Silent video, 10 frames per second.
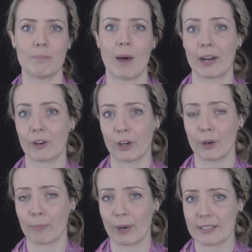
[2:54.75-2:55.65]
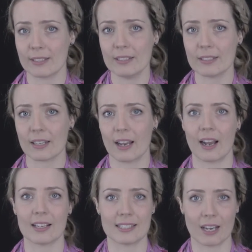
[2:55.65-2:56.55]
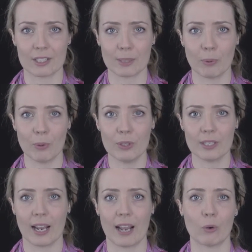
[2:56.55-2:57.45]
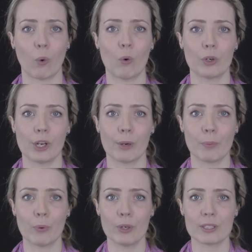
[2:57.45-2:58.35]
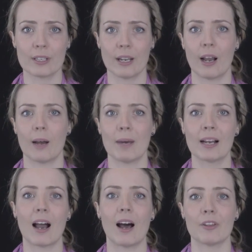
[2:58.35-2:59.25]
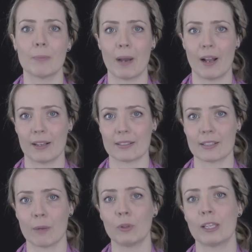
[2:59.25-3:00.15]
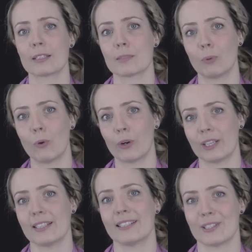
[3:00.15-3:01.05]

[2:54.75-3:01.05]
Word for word: microprocessors, a data port, an audio port, among other parts that we'll explore in the